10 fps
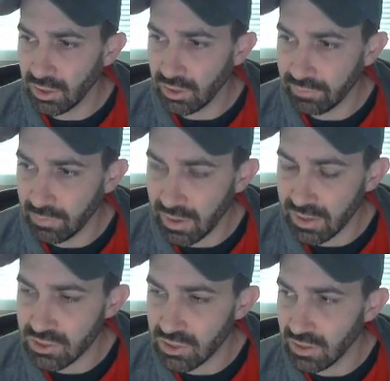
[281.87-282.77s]

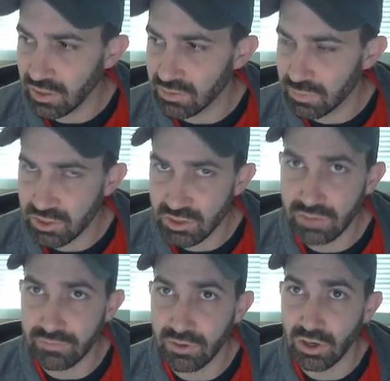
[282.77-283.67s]
information,
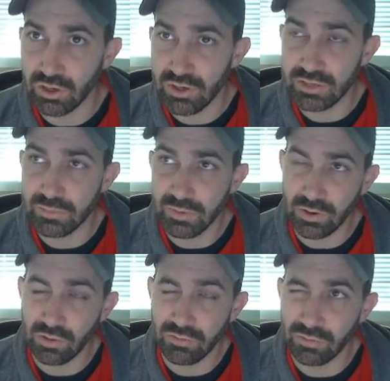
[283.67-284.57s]
especially if you're
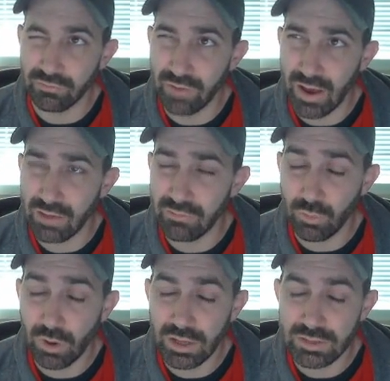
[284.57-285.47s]
transmitting over 5
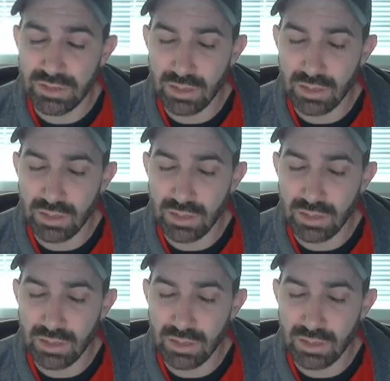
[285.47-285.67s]
watts.